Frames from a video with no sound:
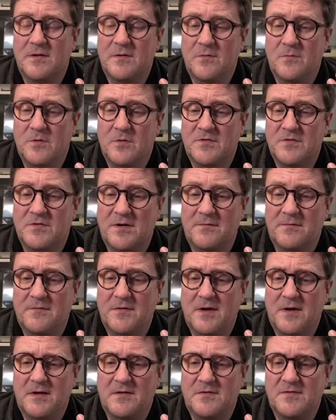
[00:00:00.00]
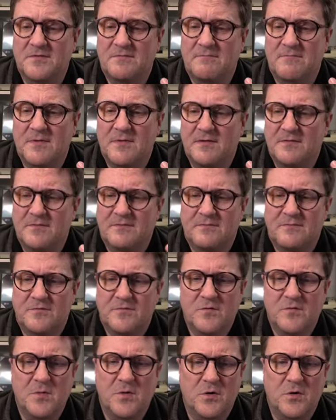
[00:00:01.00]
which I think is
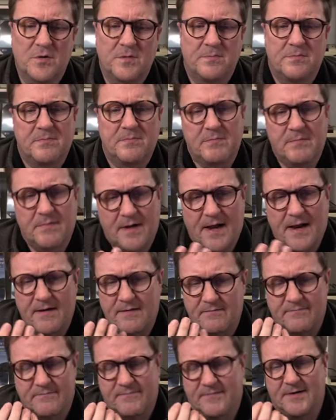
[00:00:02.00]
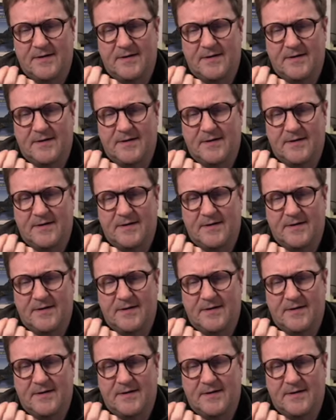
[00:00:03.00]
super good. And